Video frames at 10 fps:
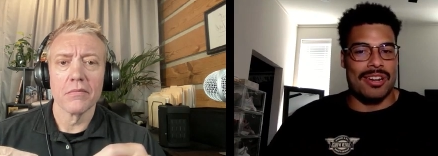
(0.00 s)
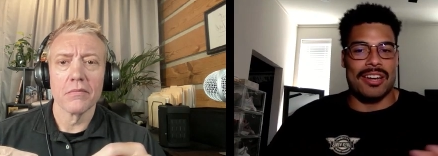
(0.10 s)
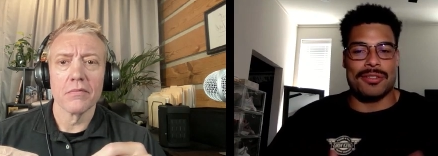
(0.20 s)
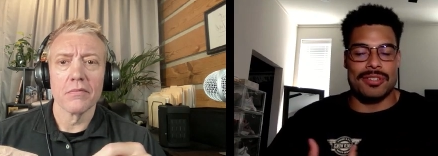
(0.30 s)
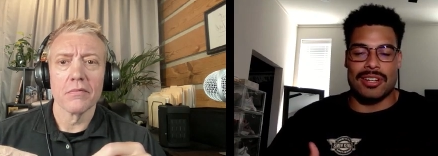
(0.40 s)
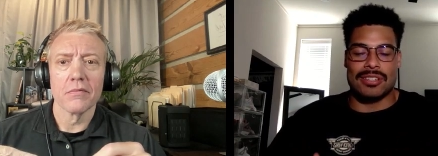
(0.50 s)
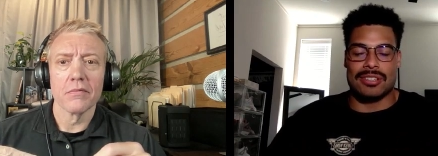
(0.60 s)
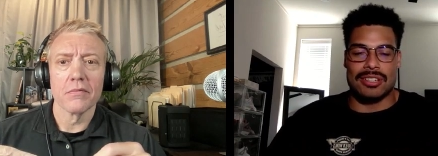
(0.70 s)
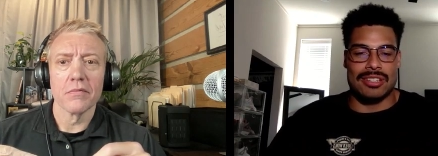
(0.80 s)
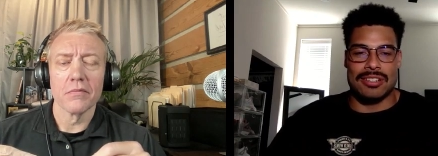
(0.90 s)
Speaker 1: like, "Yeah, I loved it."
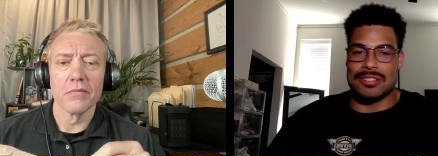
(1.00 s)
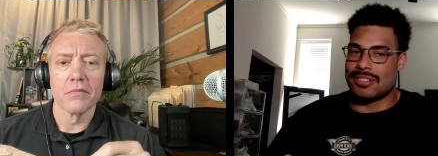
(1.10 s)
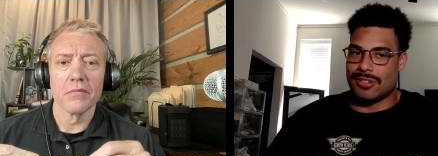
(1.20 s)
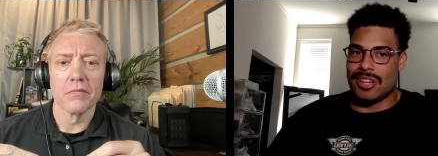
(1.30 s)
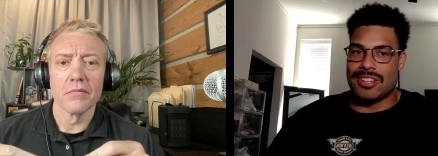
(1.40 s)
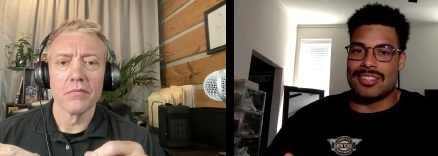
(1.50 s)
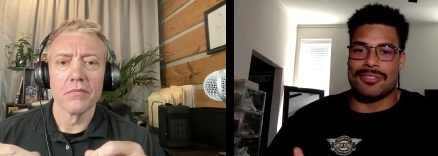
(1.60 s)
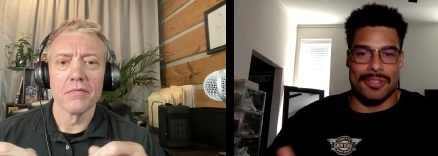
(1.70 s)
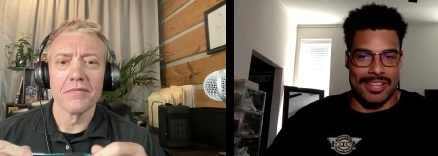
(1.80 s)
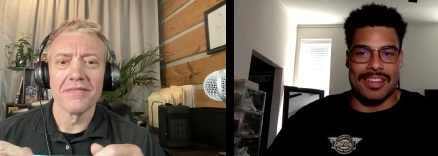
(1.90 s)
So,
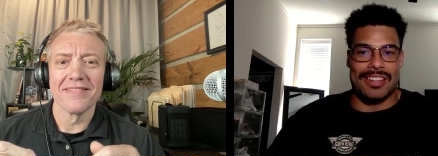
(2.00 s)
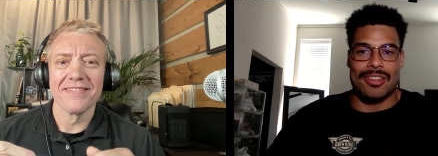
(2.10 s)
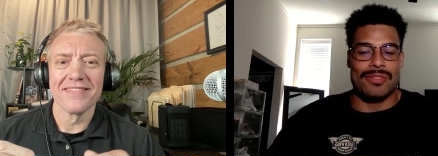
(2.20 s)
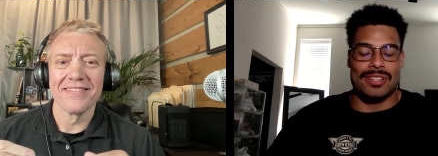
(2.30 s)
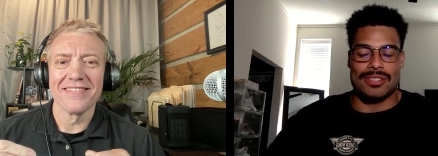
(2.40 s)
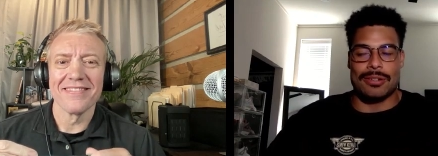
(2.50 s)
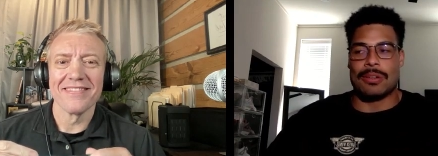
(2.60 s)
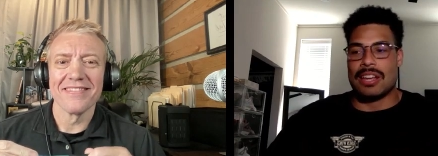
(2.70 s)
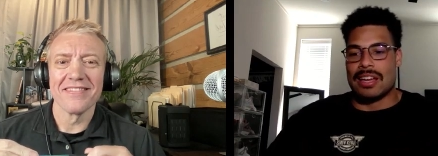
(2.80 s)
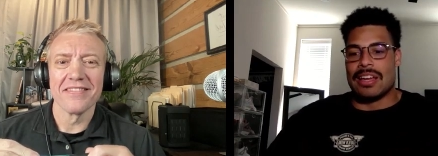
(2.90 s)
um, obviously,
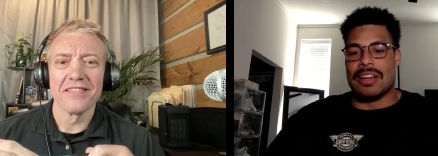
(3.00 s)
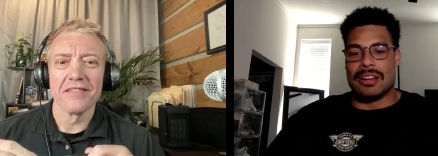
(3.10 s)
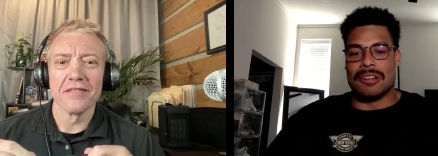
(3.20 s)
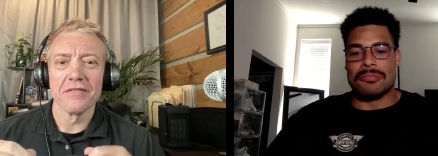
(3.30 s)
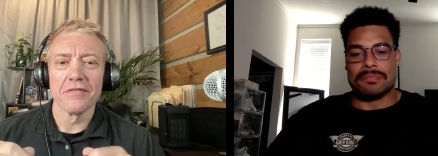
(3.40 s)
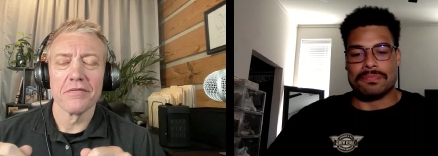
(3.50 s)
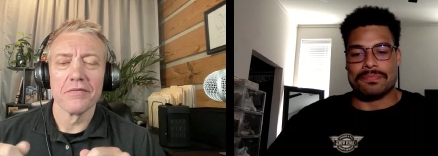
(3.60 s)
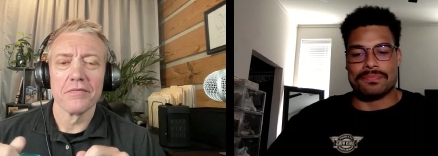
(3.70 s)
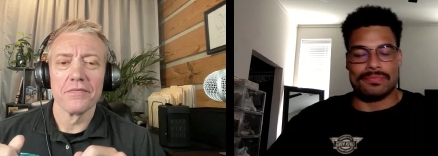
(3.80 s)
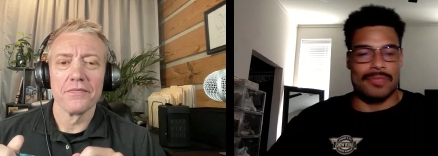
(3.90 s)
shout out to
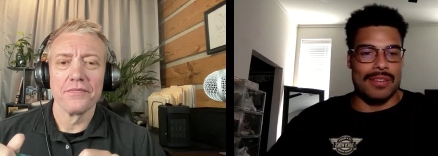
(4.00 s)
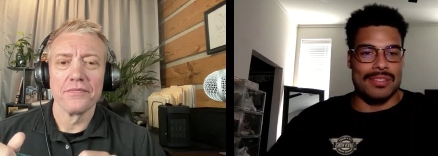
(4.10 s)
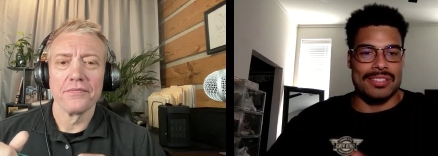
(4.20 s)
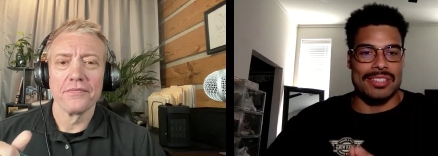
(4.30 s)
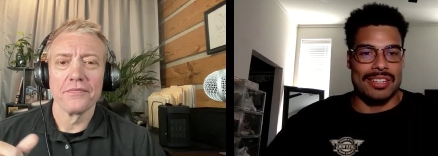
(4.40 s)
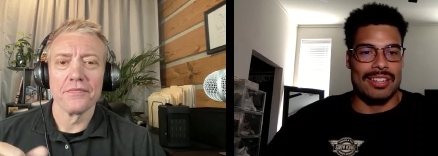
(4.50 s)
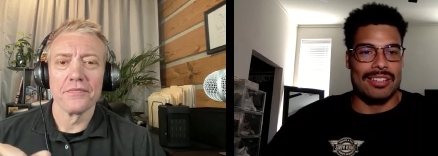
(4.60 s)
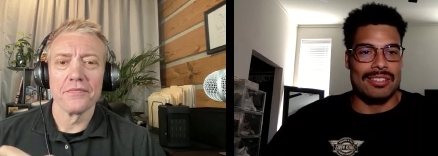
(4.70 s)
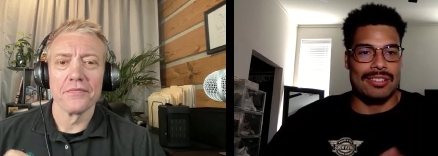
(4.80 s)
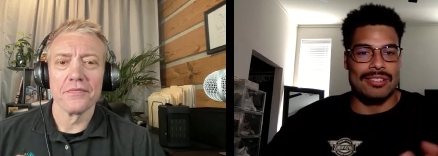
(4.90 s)
people like Craven Wings.
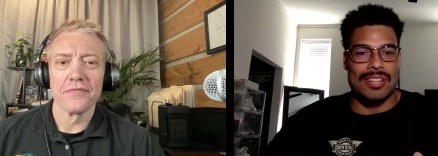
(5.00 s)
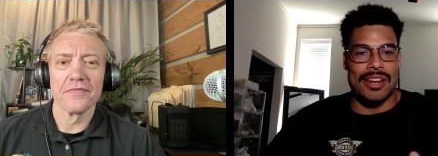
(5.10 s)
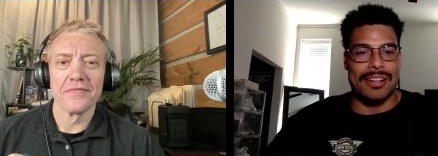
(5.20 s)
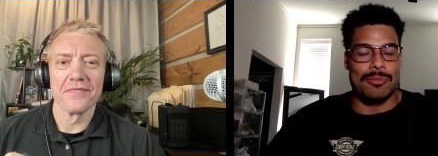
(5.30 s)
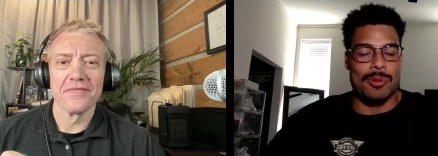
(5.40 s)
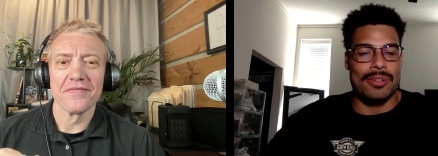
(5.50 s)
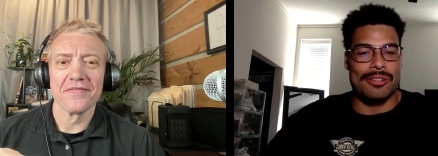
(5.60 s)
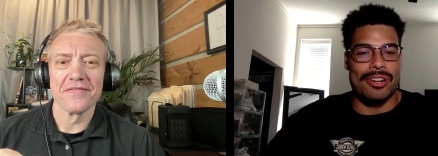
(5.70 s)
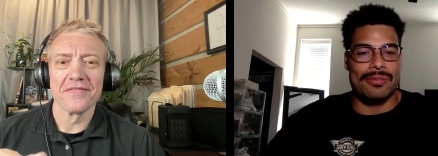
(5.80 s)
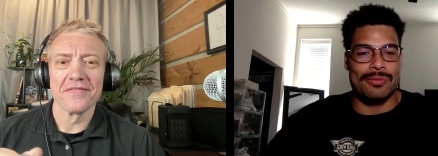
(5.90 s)
Love those guys.
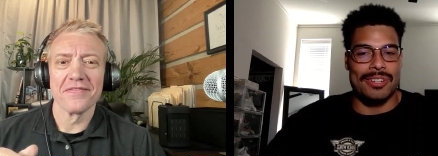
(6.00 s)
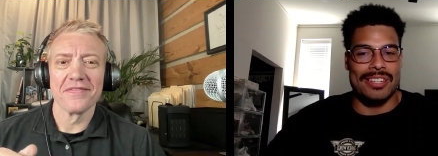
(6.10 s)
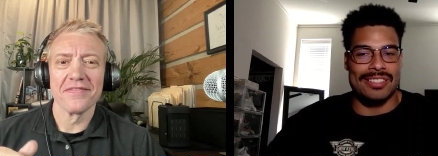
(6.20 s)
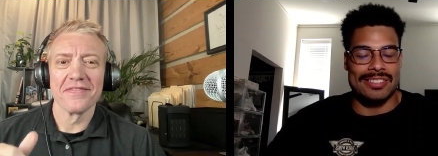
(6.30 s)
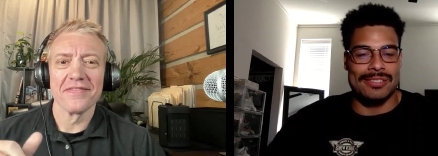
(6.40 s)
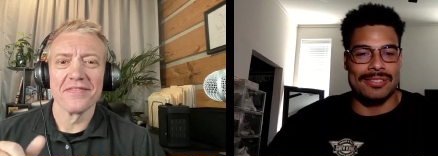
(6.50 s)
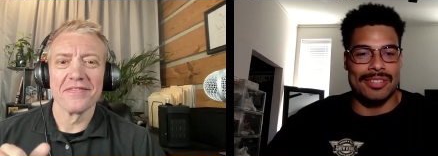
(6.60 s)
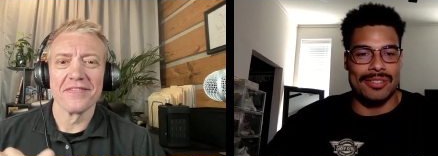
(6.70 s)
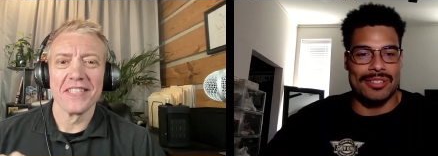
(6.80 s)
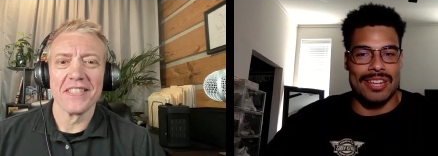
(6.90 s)
Speaker 2: Pretty strong. We
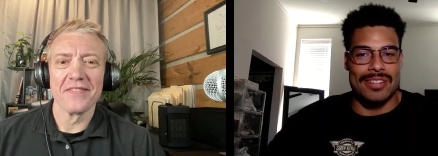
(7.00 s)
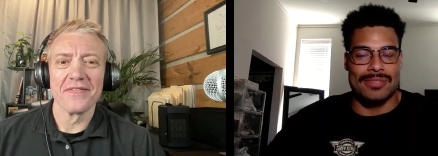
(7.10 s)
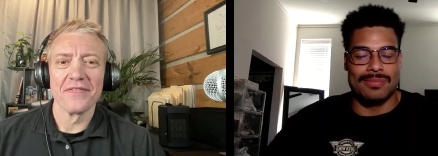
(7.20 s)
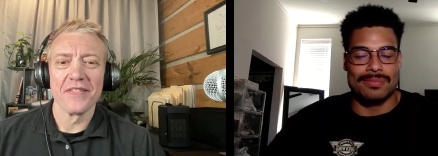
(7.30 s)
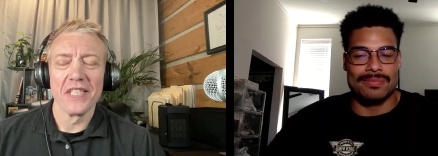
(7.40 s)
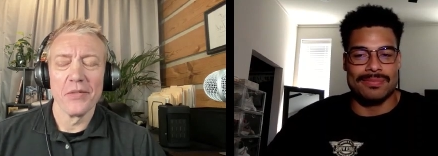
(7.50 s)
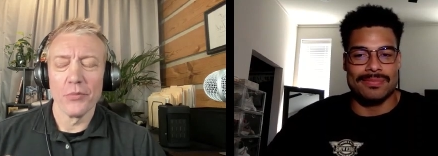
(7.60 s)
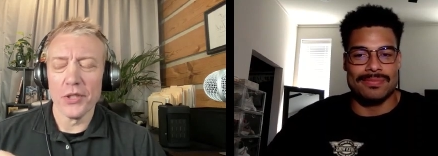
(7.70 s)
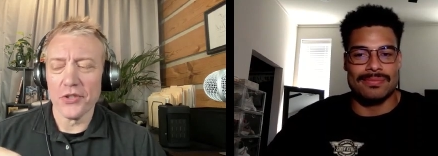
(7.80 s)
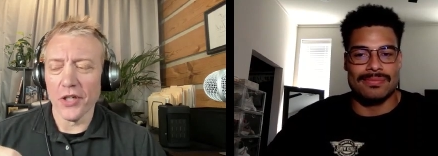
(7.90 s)
do as well. Now,
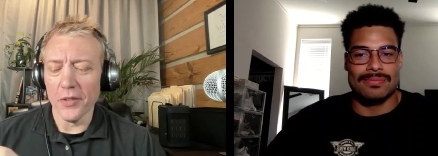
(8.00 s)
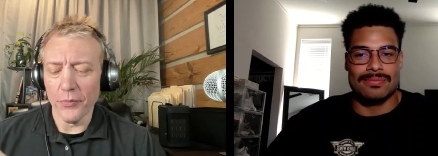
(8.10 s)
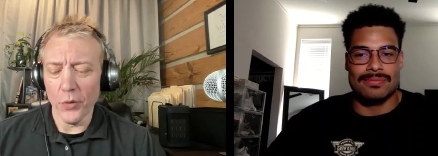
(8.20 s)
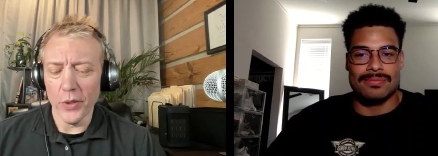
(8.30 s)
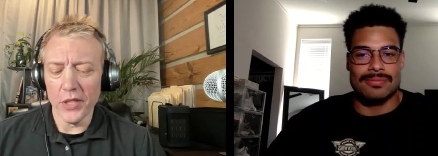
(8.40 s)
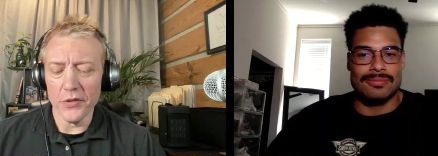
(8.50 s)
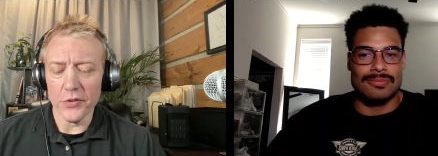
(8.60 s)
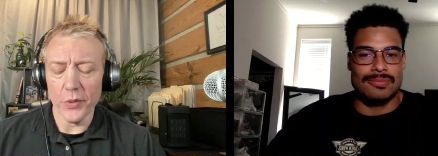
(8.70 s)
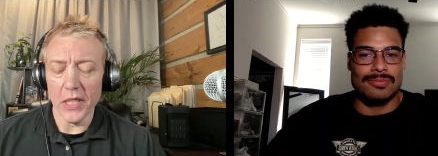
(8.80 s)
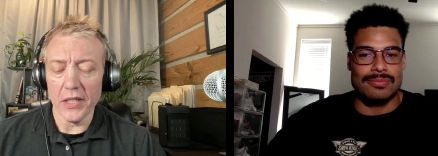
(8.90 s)
I think a lot
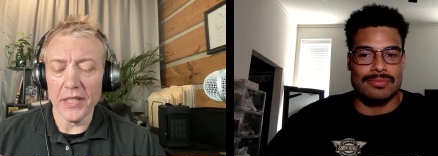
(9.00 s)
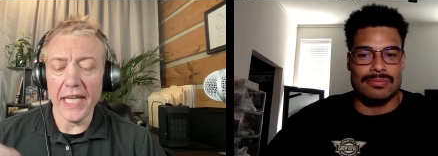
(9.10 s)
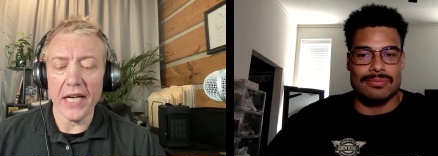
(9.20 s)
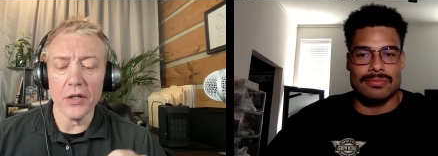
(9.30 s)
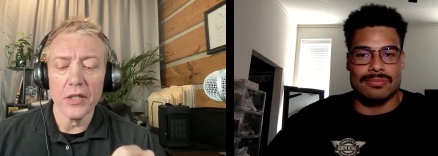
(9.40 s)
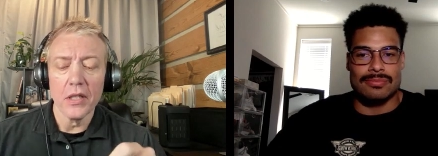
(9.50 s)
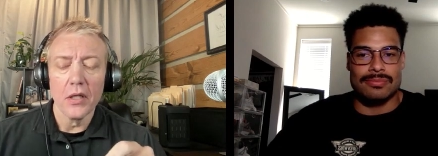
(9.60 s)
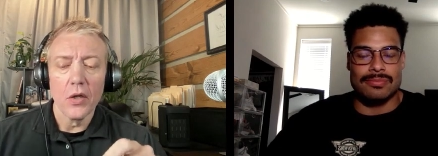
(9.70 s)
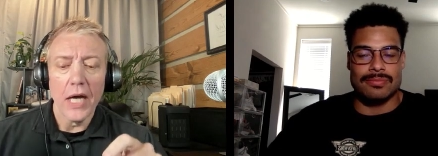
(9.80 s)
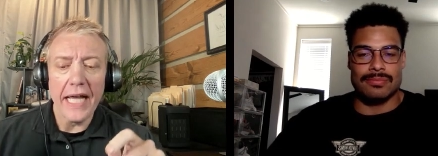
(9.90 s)
of people were excited
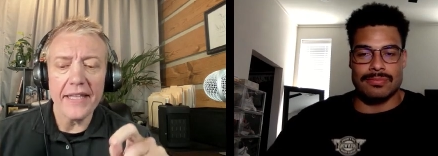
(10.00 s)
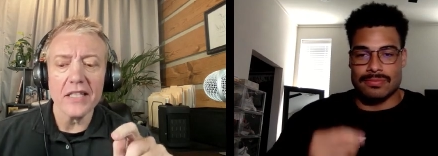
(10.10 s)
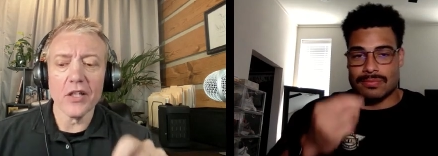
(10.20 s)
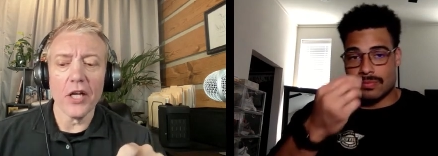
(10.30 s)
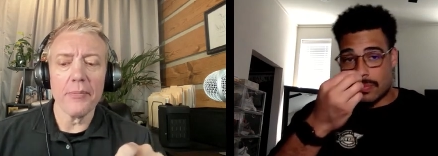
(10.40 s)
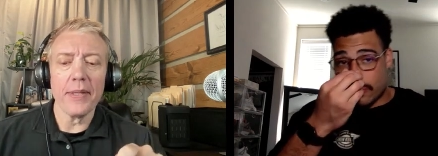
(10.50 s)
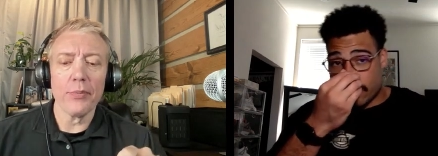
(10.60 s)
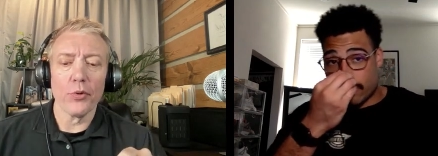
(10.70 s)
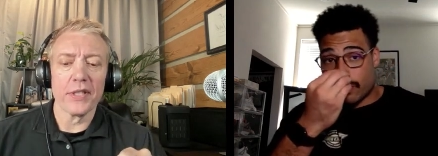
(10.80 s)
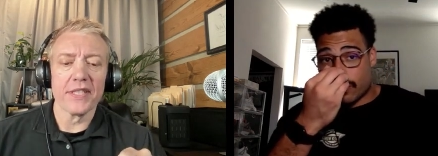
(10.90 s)
about the
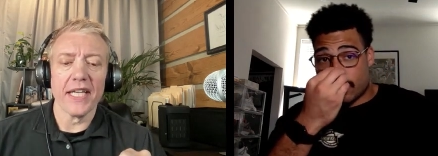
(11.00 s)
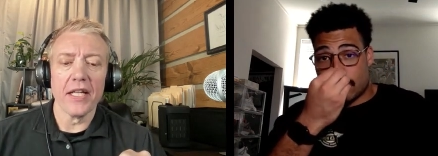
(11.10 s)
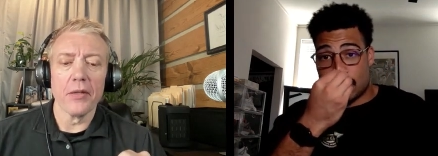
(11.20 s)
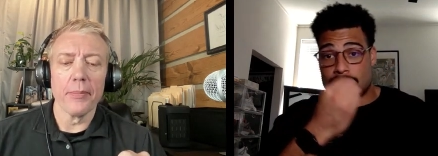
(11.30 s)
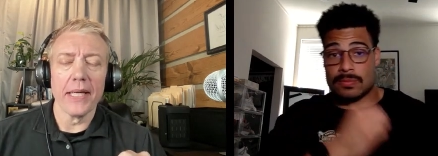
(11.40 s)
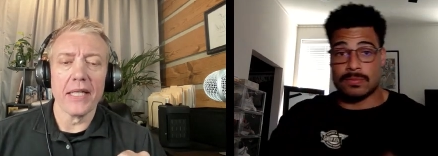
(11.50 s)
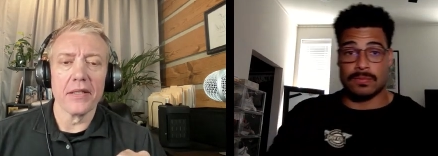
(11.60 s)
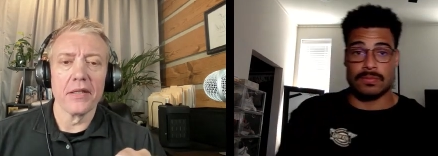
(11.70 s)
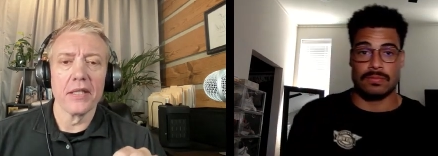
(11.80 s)
uh, Dont'e